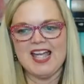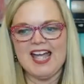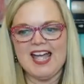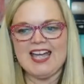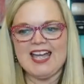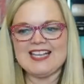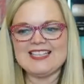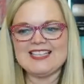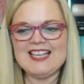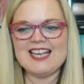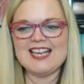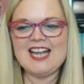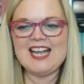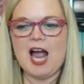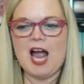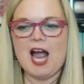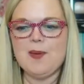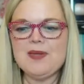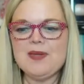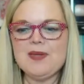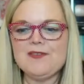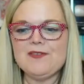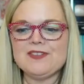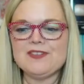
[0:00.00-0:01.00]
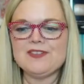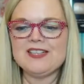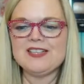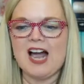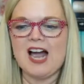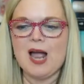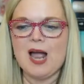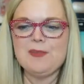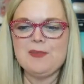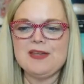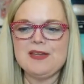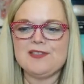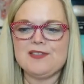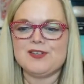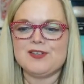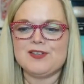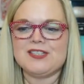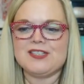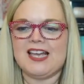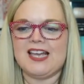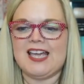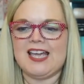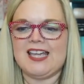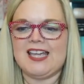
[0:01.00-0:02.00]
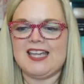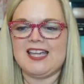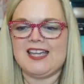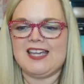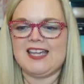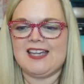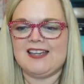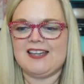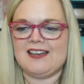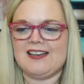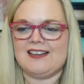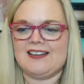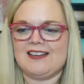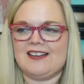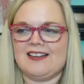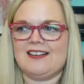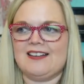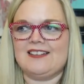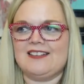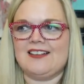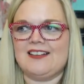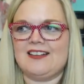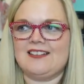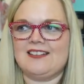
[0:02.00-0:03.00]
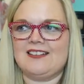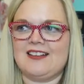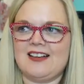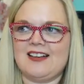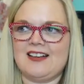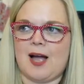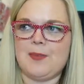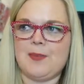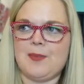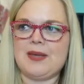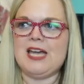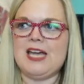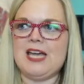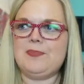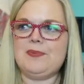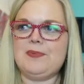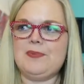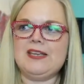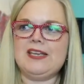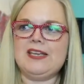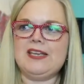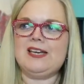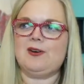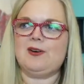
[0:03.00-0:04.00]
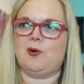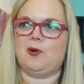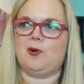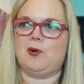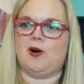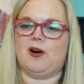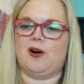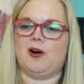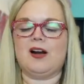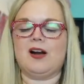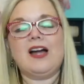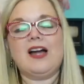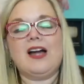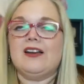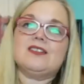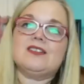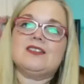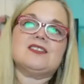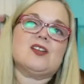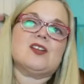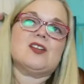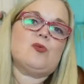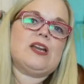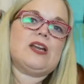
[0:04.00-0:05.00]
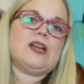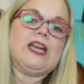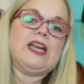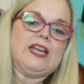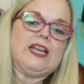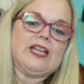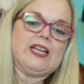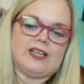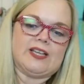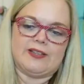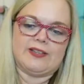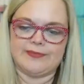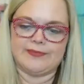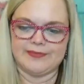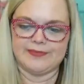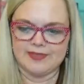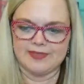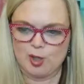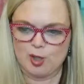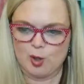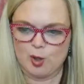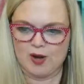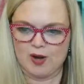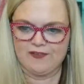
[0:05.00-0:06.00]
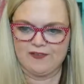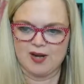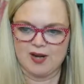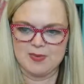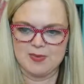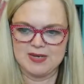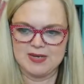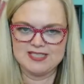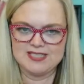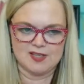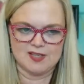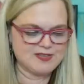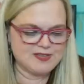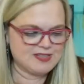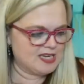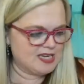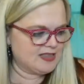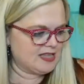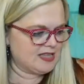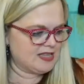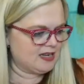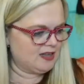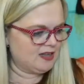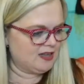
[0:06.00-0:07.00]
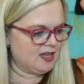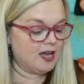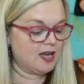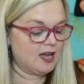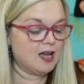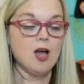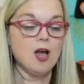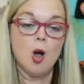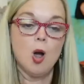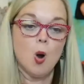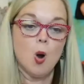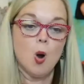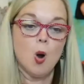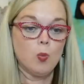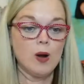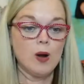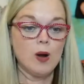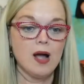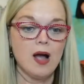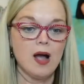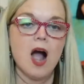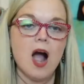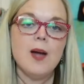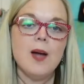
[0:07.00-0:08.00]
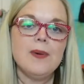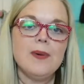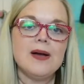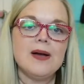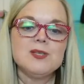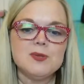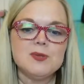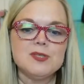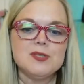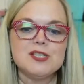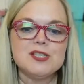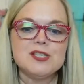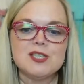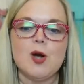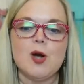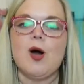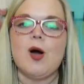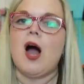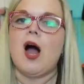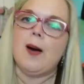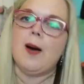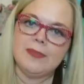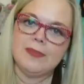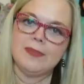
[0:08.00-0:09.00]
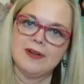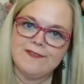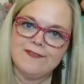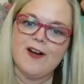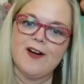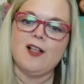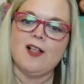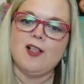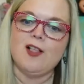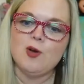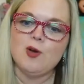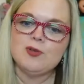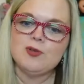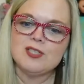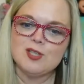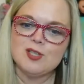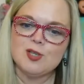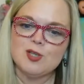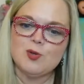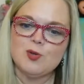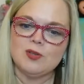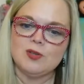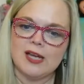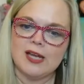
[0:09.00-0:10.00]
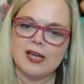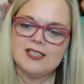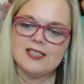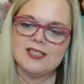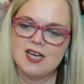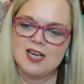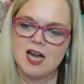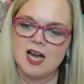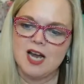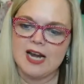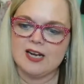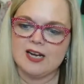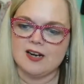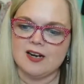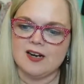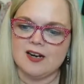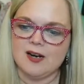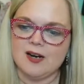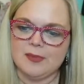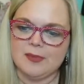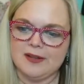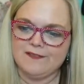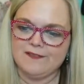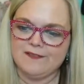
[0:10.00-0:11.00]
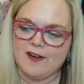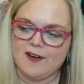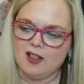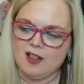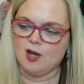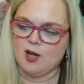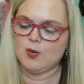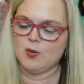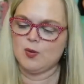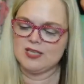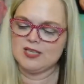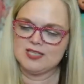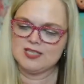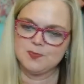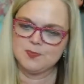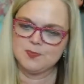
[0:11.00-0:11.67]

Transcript: it's like I'm even I'm either saying I'm keeping it or I just don't need it. You know, I find myself saying that a lot. Well, I might as well just go. I'm going to follow suit like Tiger. I'm going to follow his